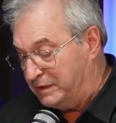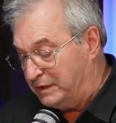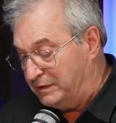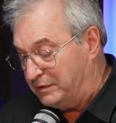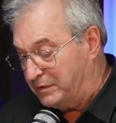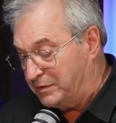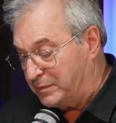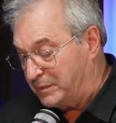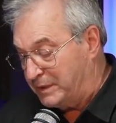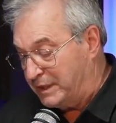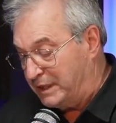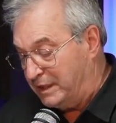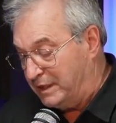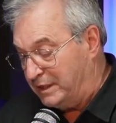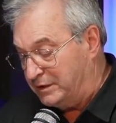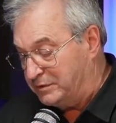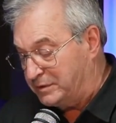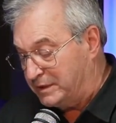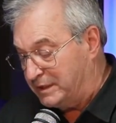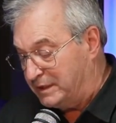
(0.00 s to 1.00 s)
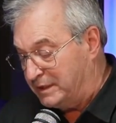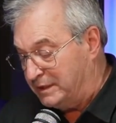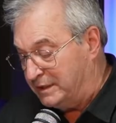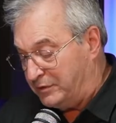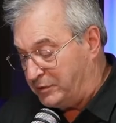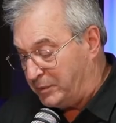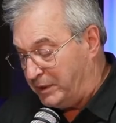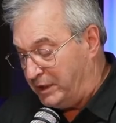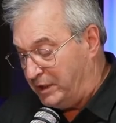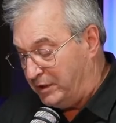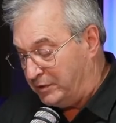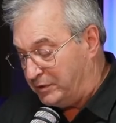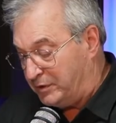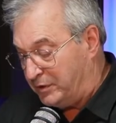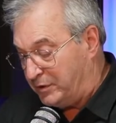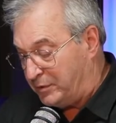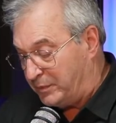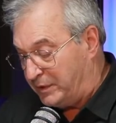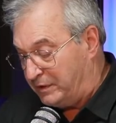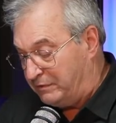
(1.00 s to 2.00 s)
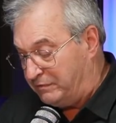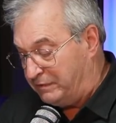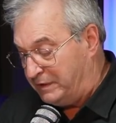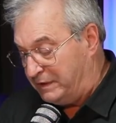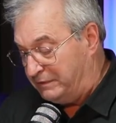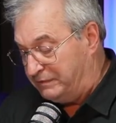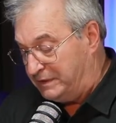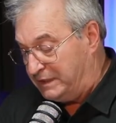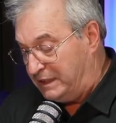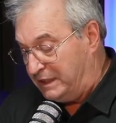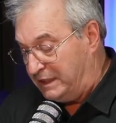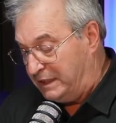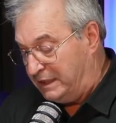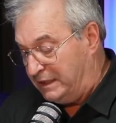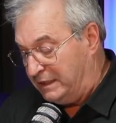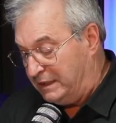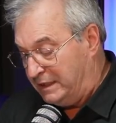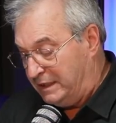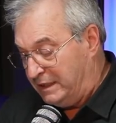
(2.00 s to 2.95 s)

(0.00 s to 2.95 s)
and 300, 300 350,